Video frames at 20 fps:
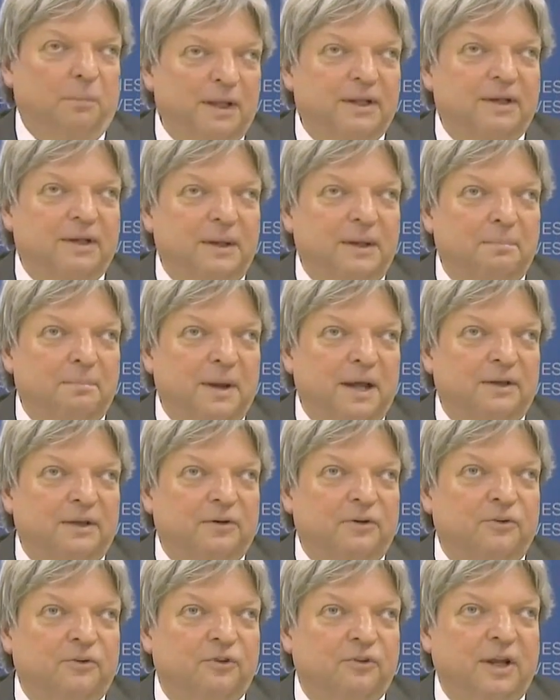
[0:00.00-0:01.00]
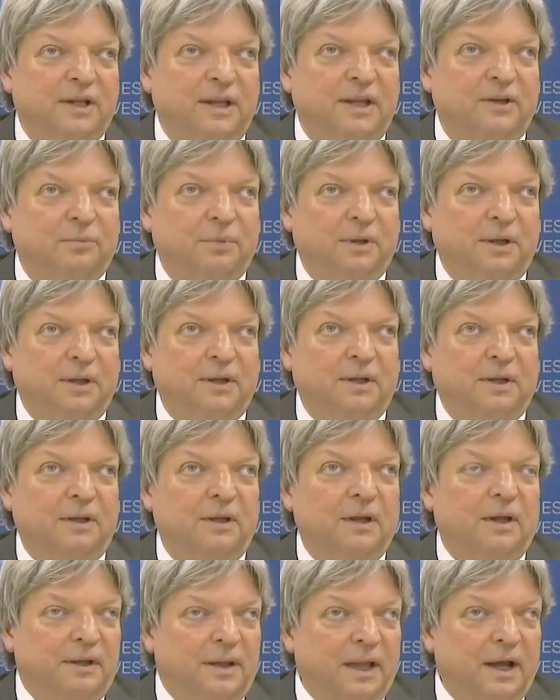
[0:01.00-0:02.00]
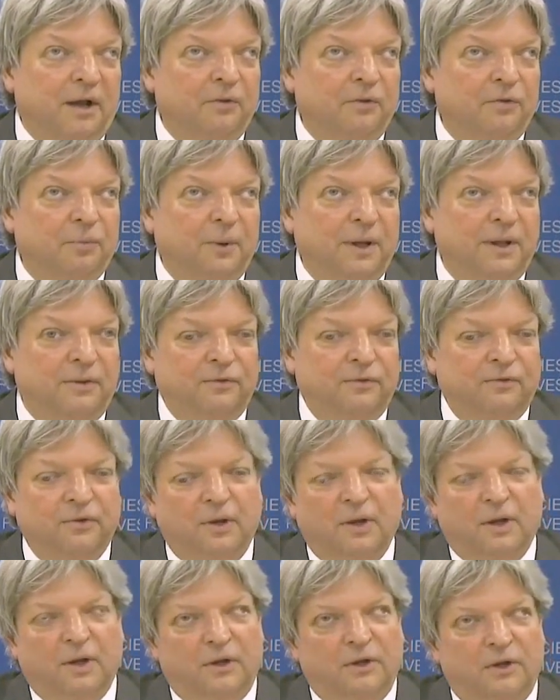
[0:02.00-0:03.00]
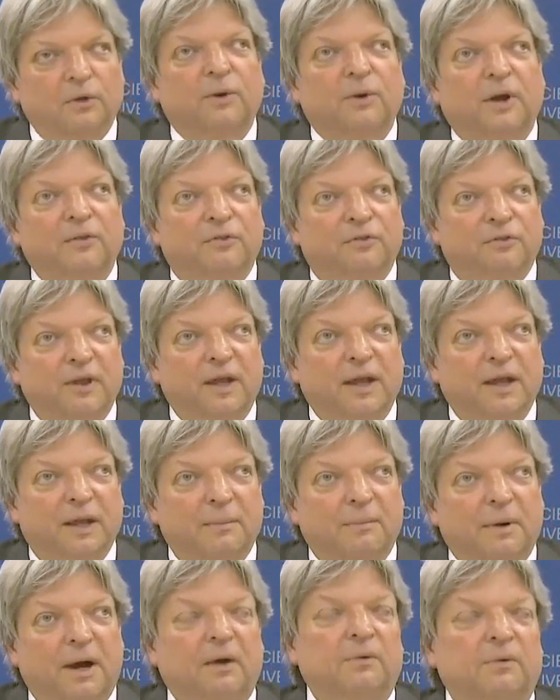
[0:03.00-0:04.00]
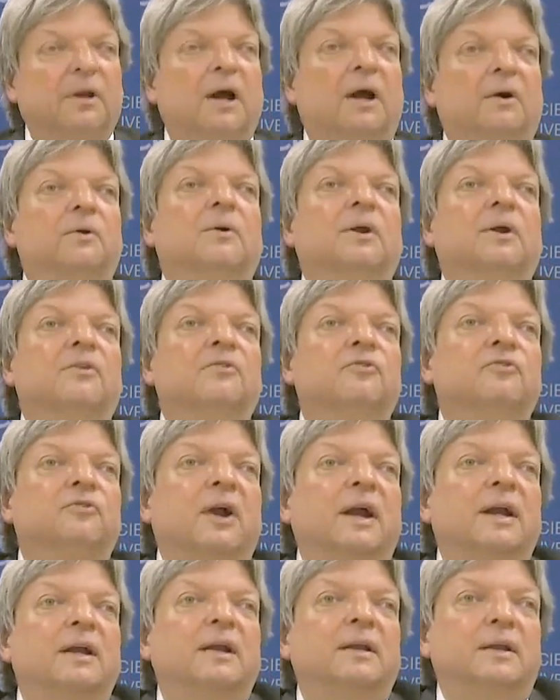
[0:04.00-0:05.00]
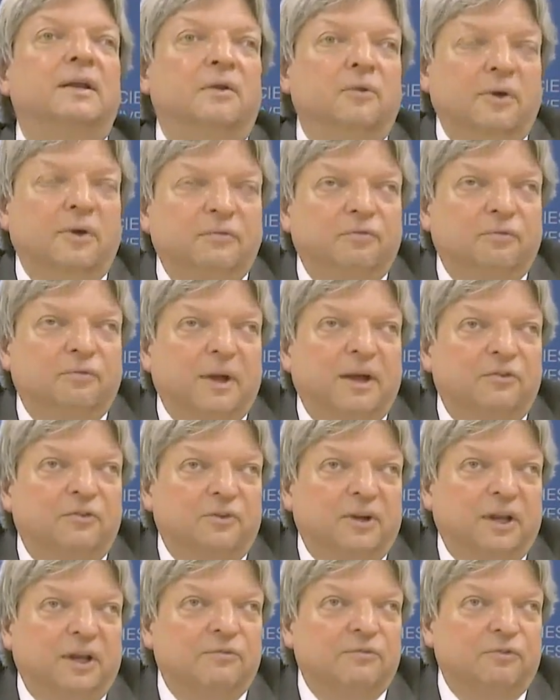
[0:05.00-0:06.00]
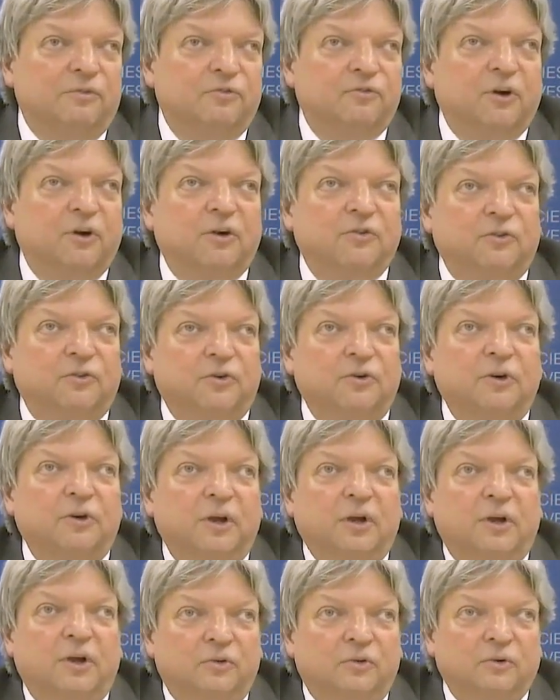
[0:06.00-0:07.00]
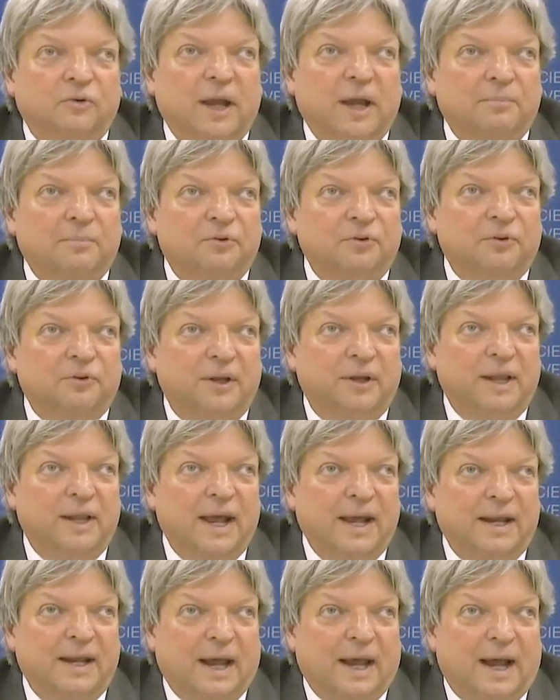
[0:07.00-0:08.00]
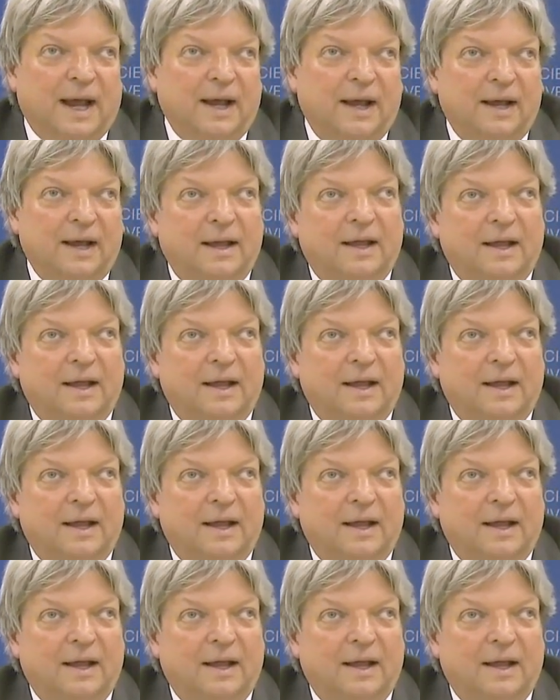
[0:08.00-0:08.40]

mobility patterns that need to be dealt with, you can think about how you can strengthen your information infrastructure to capture the data.